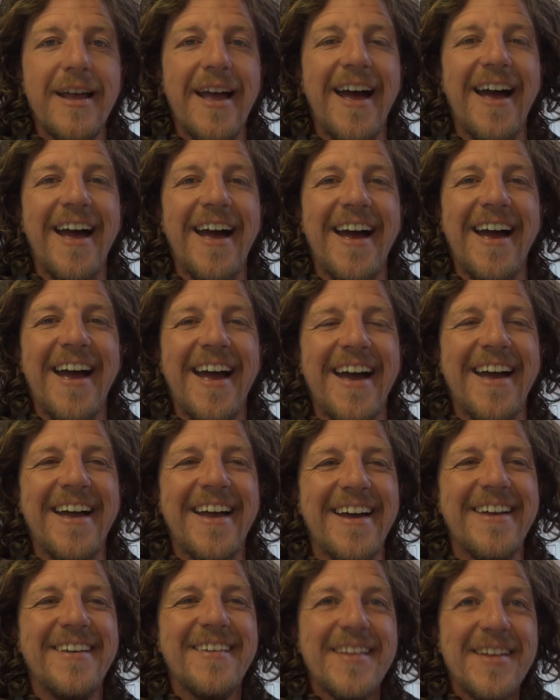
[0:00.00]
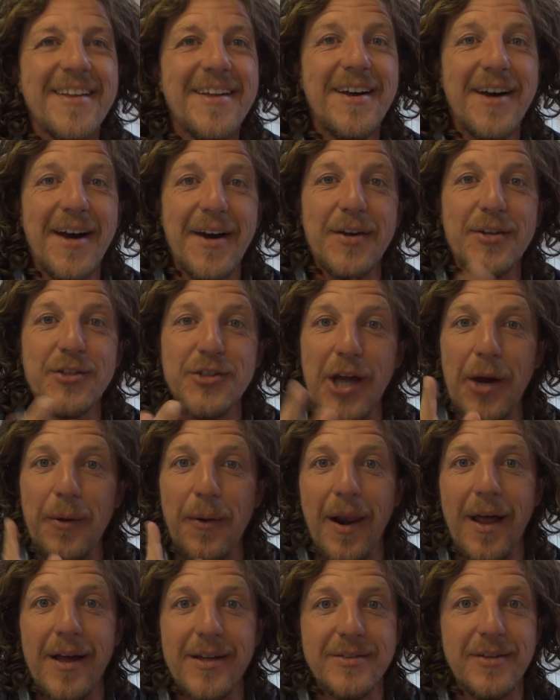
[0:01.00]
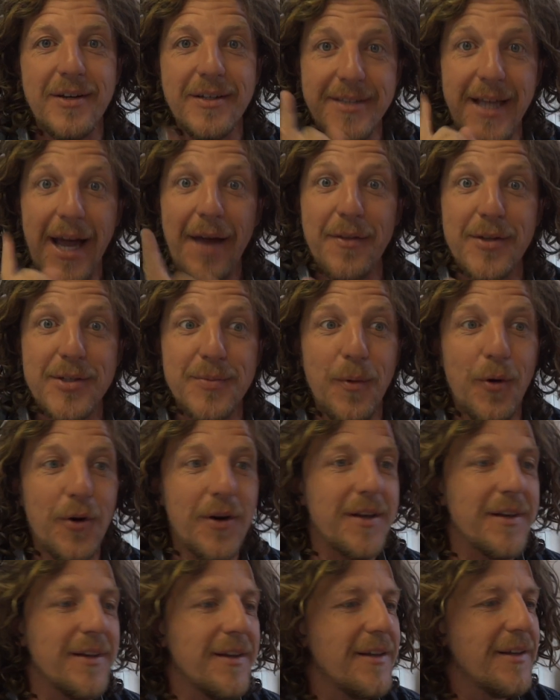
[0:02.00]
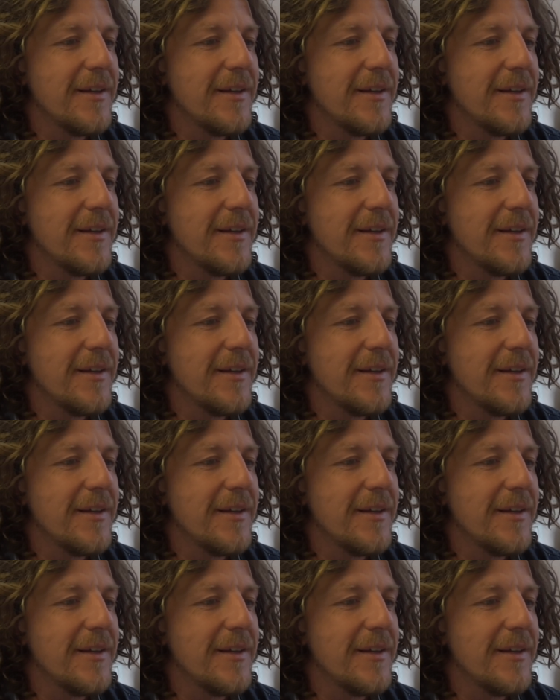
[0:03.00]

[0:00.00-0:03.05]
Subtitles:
I had a shower last night and this morning.